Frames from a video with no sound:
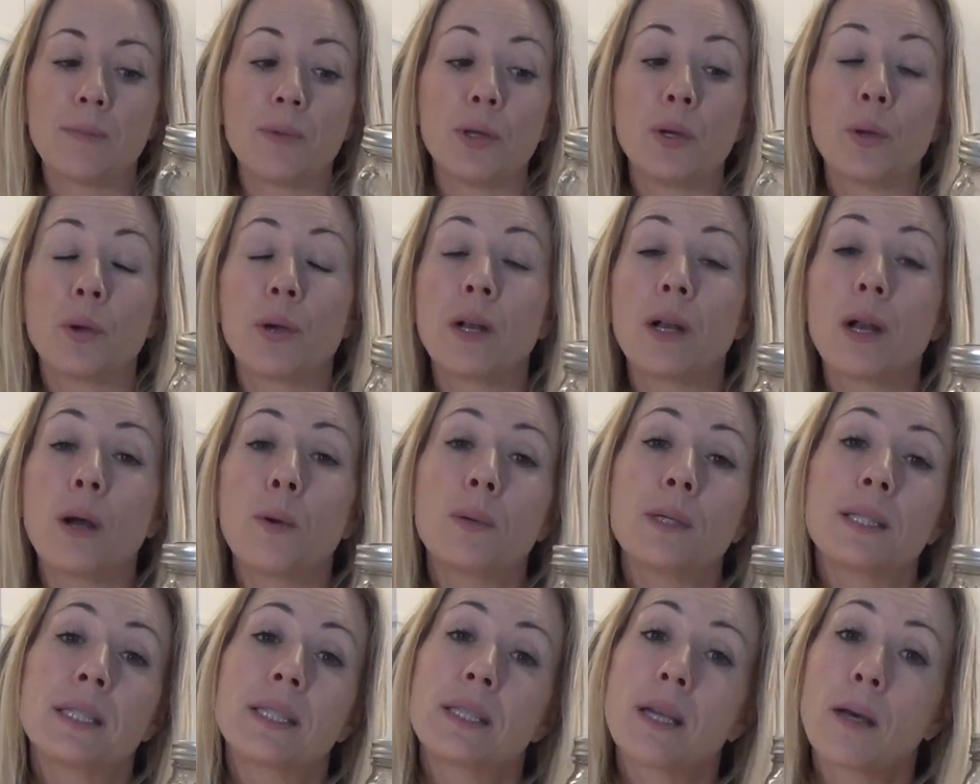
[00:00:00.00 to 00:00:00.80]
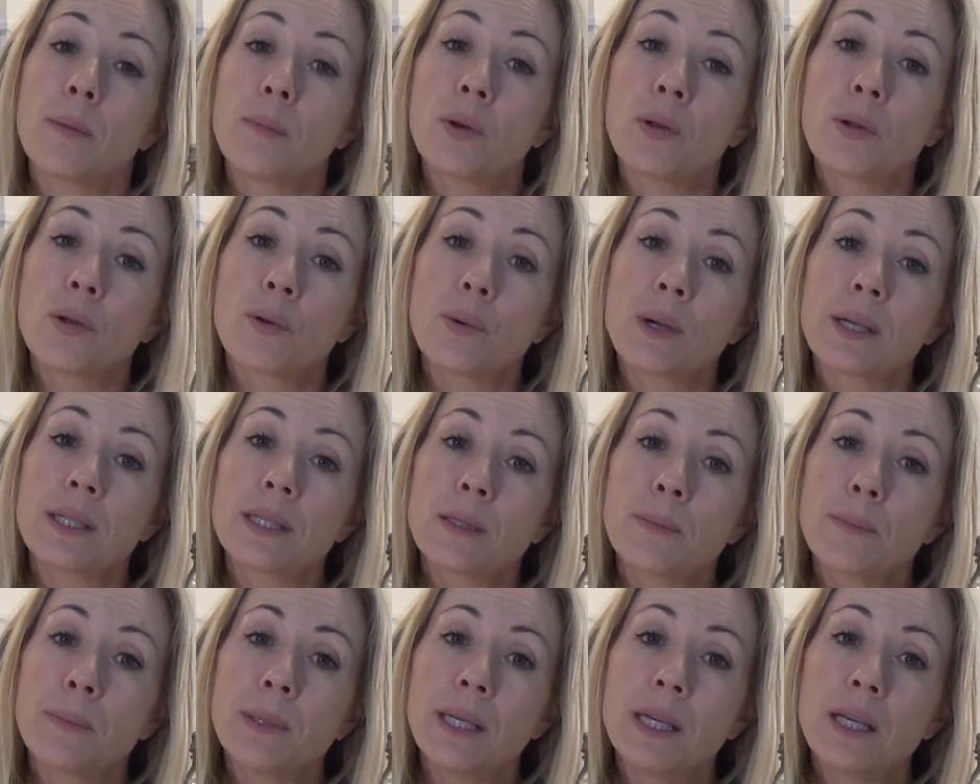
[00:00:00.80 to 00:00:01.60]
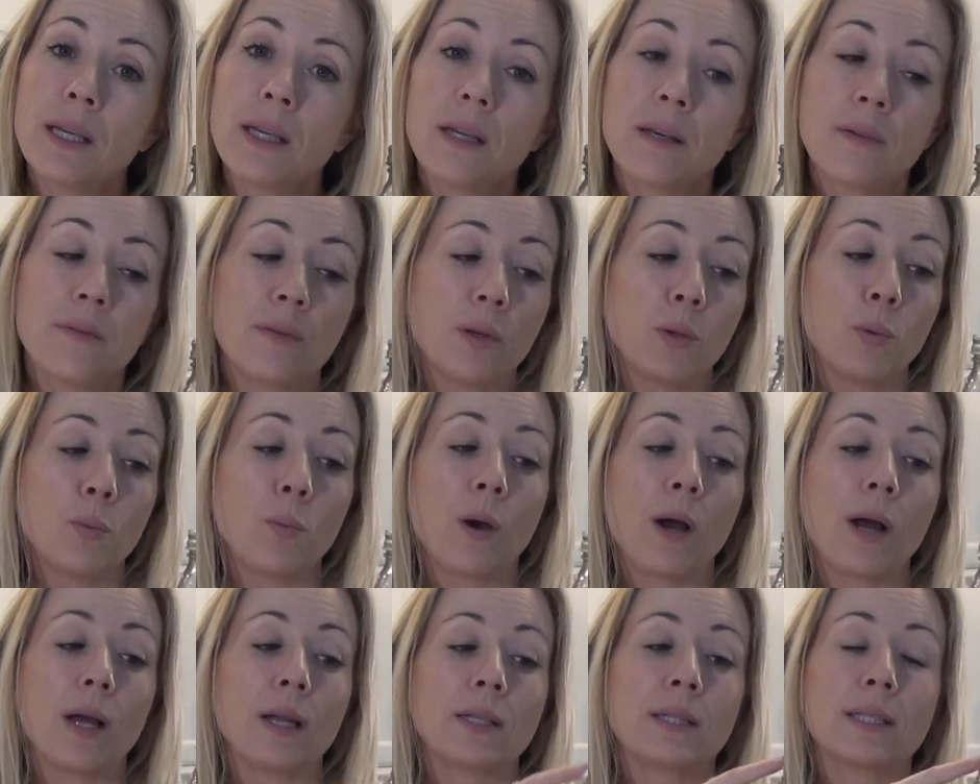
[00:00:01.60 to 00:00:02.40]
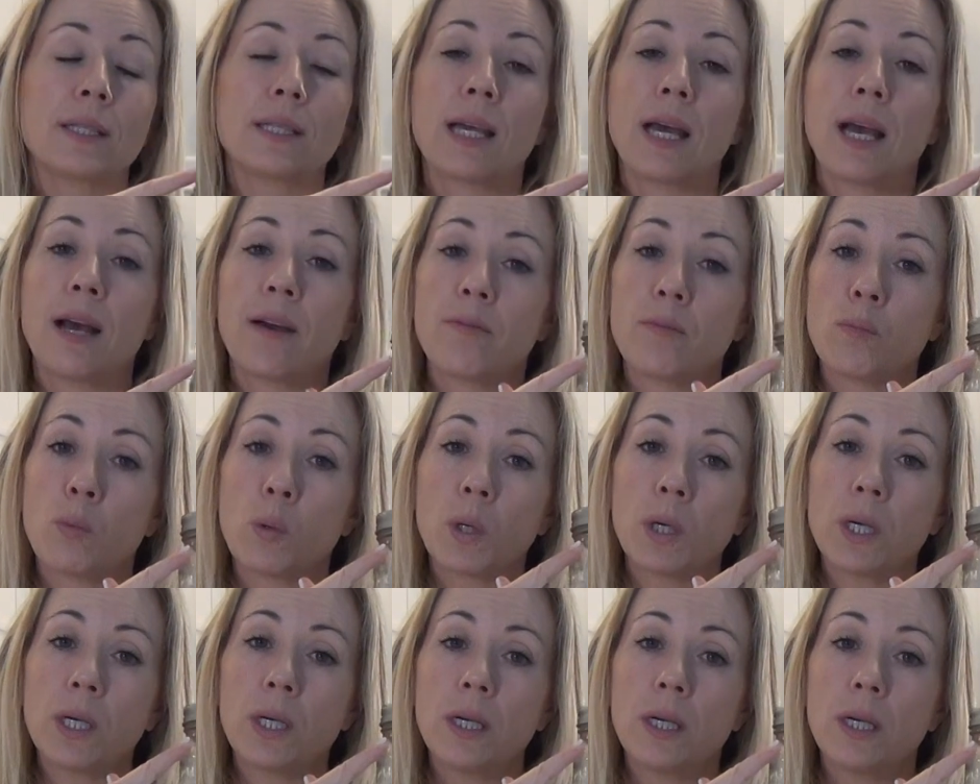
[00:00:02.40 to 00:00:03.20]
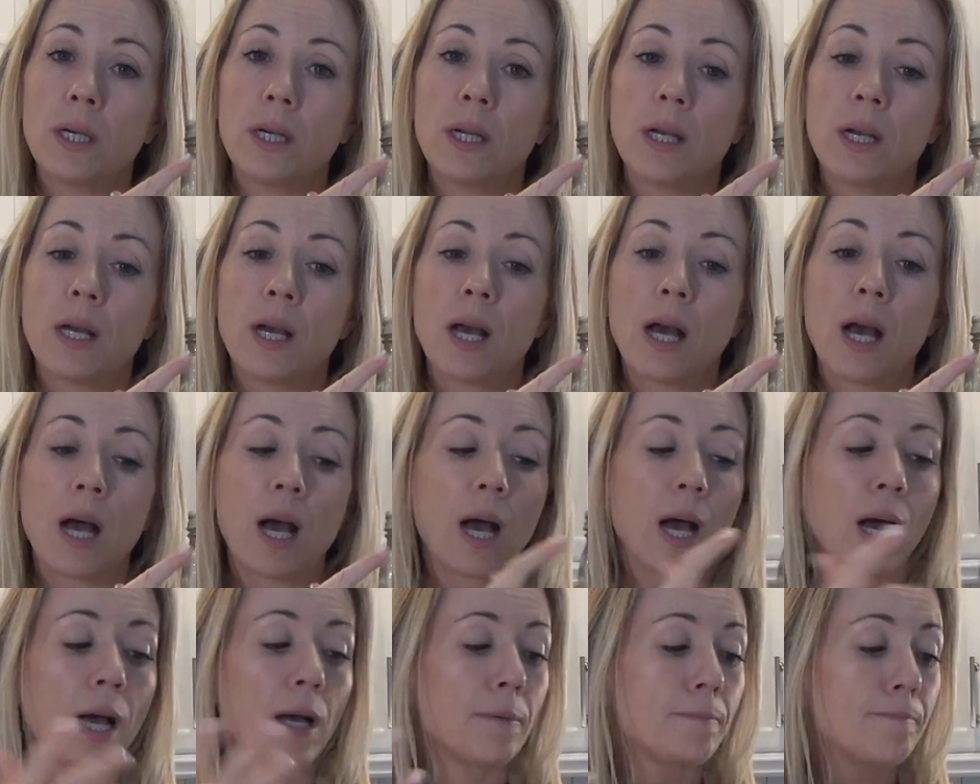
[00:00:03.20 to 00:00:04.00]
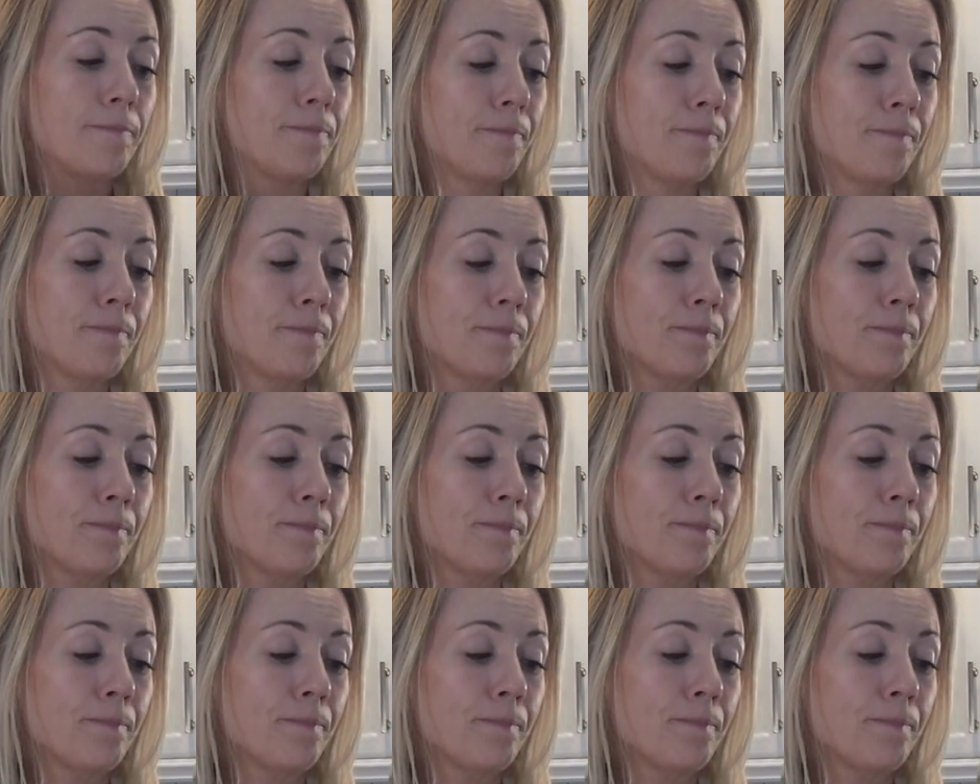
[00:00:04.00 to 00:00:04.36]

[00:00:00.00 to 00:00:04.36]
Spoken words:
You can always double the recipe if you want to have more, and